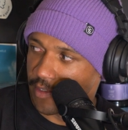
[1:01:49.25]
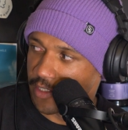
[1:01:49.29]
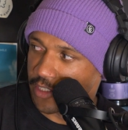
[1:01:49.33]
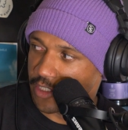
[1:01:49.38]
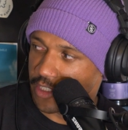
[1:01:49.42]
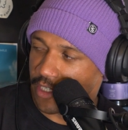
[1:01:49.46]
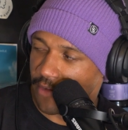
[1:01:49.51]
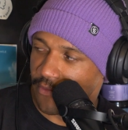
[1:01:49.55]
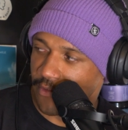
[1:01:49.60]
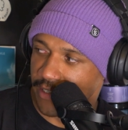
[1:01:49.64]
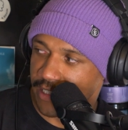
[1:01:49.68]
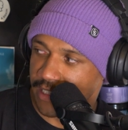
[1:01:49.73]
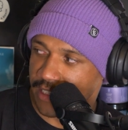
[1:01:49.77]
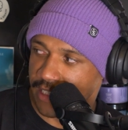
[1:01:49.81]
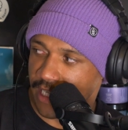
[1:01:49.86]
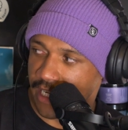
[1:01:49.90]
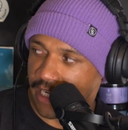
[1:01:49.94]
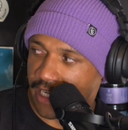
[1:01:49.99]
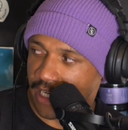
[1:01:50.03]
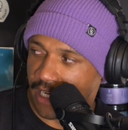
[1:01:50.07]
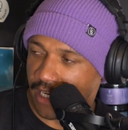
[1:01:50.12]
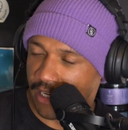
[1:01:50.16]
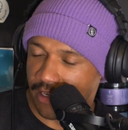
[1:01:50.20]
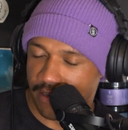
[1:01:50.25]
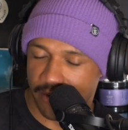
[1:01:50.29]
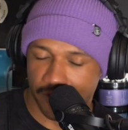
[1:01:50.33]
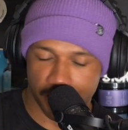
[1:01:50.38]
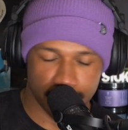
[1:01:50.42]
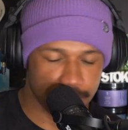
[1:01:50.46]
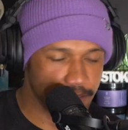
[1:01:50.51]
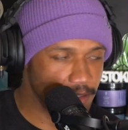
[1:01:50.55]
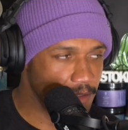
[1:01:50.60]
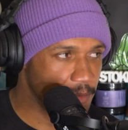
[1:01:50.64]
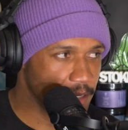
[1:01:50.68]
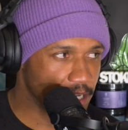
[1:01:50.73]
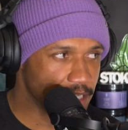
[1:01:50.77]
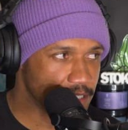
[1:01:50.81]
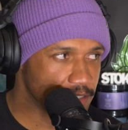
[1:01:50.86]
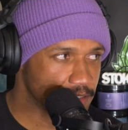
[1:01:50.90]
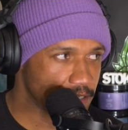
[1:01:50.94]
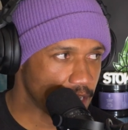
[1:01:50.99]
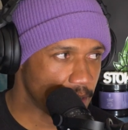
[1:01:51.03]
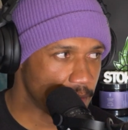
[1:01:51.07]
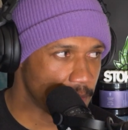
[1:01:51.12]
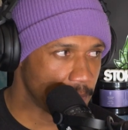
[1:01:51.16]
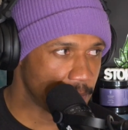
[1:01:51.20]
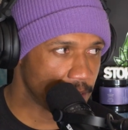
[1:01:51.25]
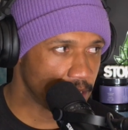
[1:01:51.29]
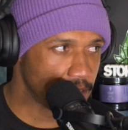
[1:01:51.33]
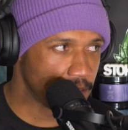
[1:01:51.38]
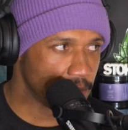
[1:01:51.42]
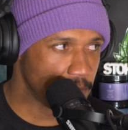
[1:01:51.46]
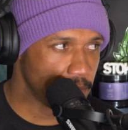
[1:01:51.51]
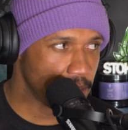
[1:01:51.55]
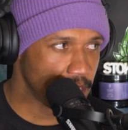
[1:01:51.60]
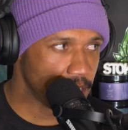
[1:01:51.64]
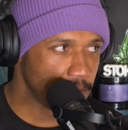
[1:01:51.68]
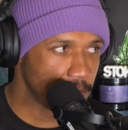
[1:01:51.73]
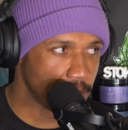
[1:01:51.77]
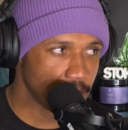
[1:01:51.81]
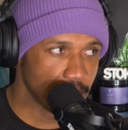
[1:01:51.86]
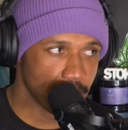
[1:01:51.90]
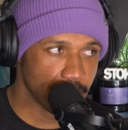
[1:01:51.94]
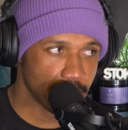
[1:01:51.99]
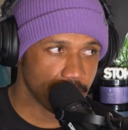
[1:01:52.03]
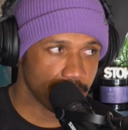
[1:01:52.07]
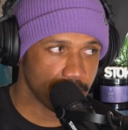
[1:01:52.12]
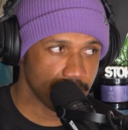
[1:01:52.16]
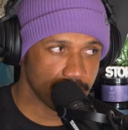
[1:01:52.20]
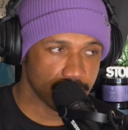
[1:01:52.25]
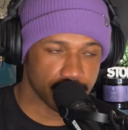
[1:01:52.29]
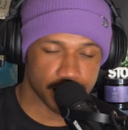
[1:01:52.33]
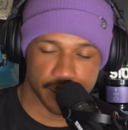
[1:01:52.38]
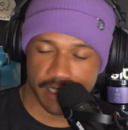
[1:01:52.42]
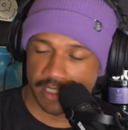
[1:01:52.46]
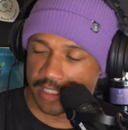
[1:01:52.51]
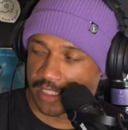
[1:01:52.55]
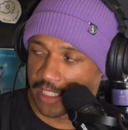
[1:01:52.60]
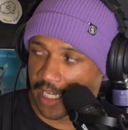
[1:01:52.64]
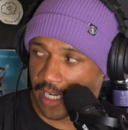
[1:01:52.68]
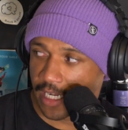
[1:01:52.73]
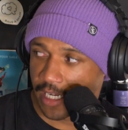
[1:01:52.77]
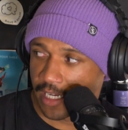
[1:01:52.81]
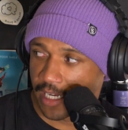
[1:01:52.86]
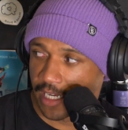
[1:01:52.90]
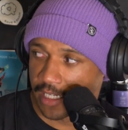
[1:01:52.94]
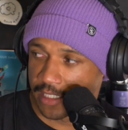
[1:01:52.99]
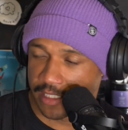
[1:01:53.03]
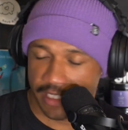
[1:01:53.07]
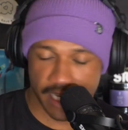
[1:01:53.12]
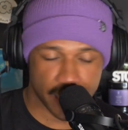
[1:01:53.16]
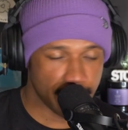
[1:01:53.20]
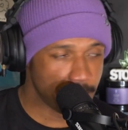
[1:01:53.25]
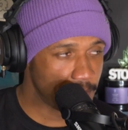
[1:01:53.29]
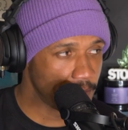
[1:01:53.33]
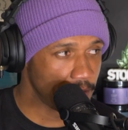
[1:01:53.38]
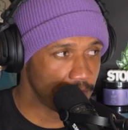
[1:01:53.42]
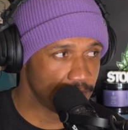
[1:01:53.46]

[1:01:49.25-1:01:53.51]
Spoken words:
Shuffling is like you could probably describe it better than me, but it's like a type